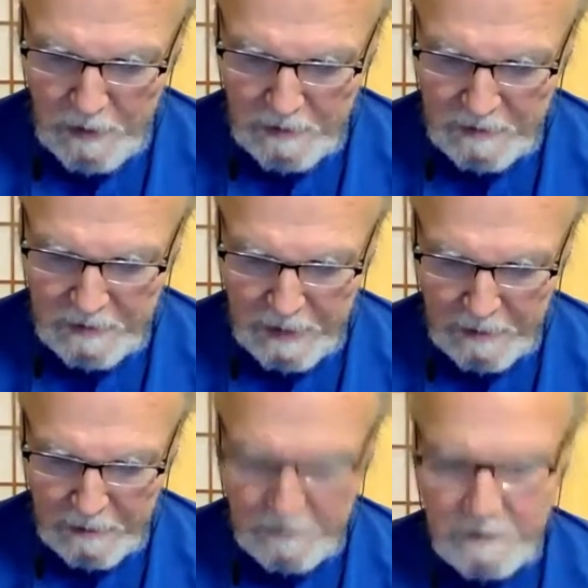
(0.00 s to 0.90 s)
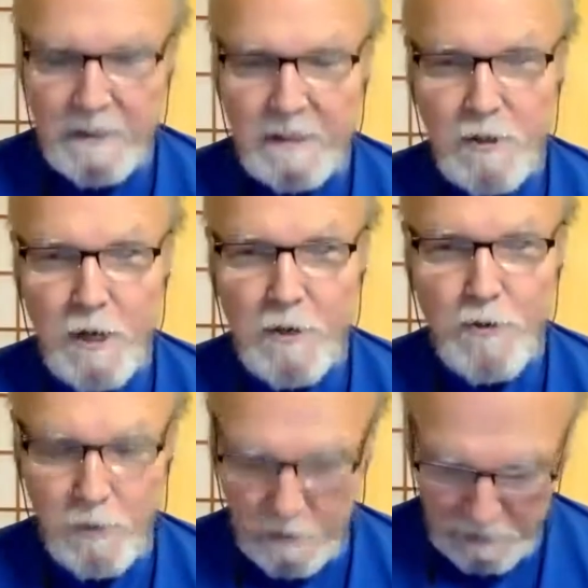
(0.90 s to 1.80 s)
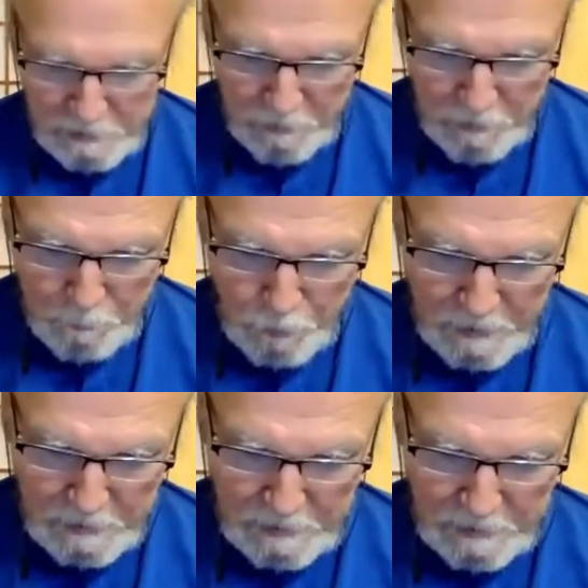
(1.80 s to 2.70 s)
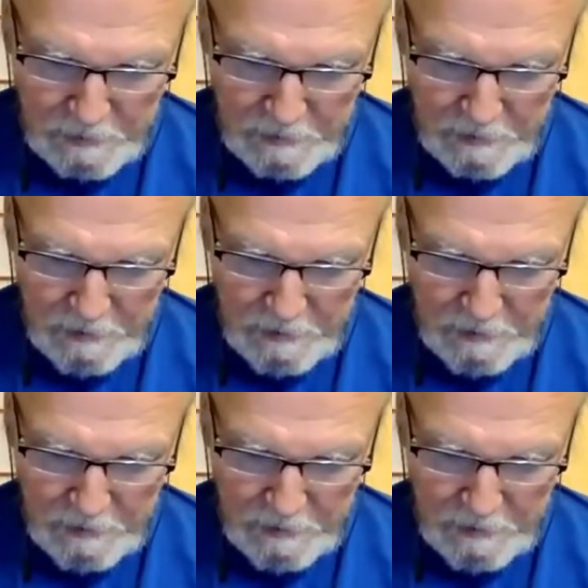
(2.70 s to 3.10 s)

silent suggestions in their presence.